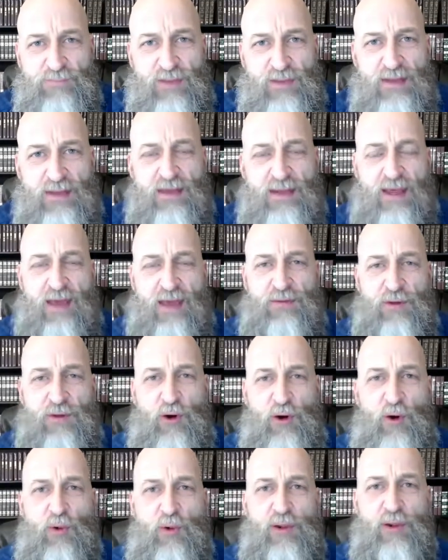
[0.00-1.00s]
And the
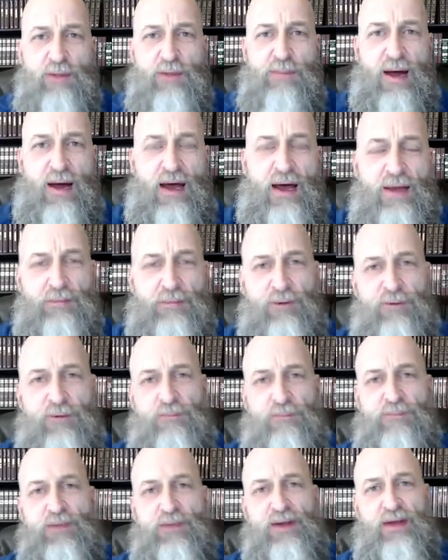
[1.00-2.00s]
Holy Bible
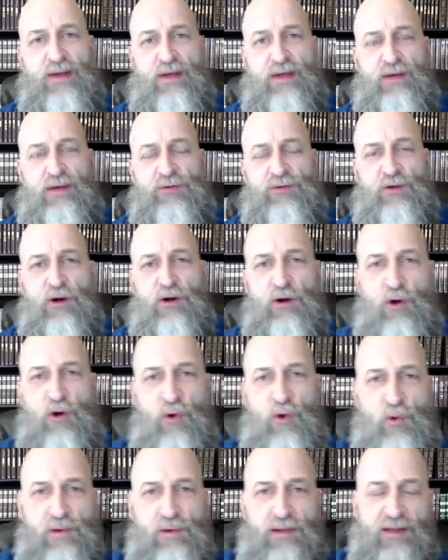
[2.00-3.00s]
is our
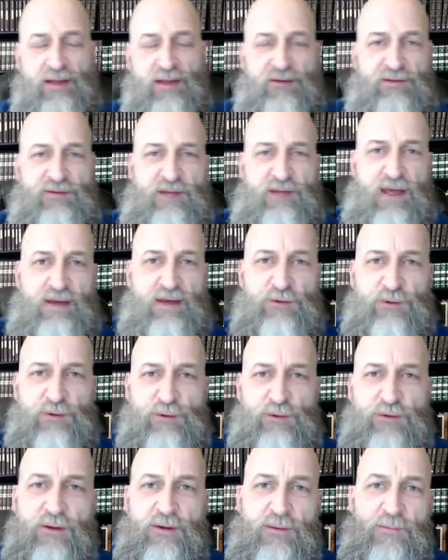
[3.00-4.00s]
only standard
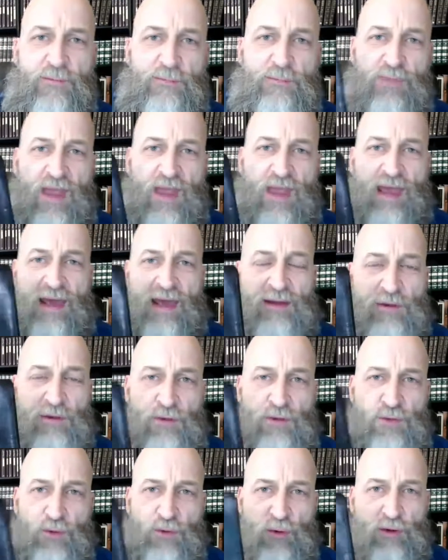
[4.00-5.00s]
and
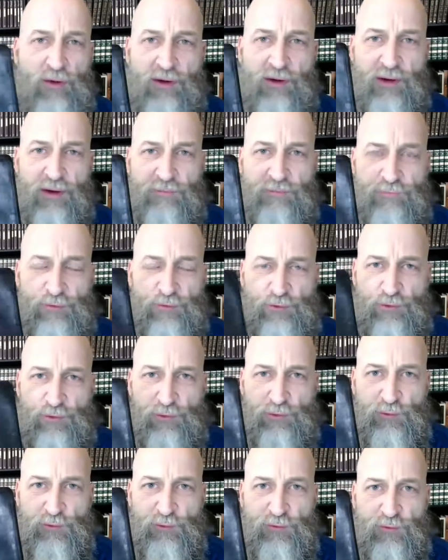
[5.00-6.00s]
authority for
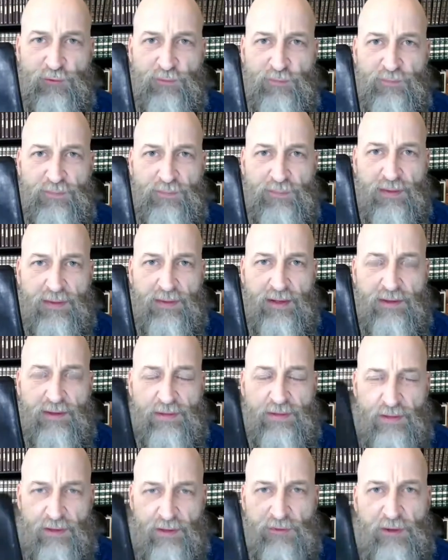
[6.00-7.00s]
truth. And
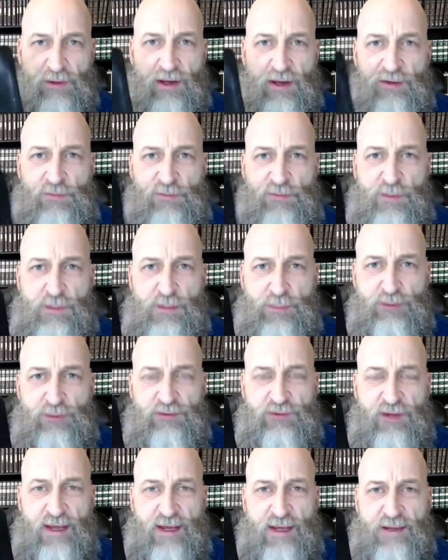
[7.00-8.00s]
together, God's people
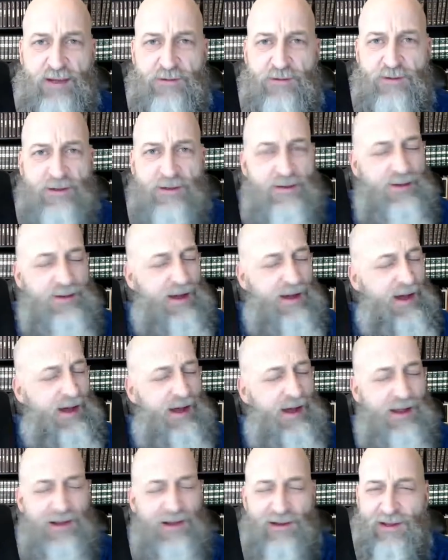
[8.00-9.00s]
say,
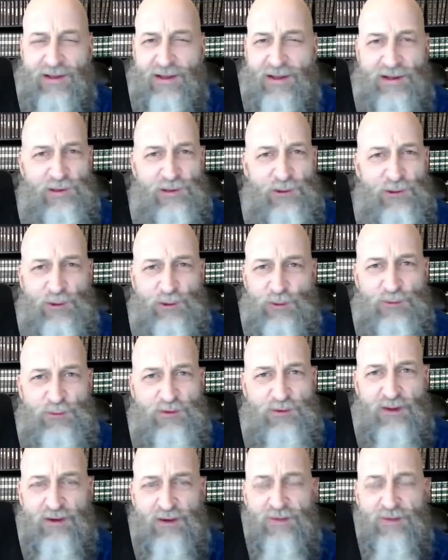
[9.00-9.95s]
Hallelujah.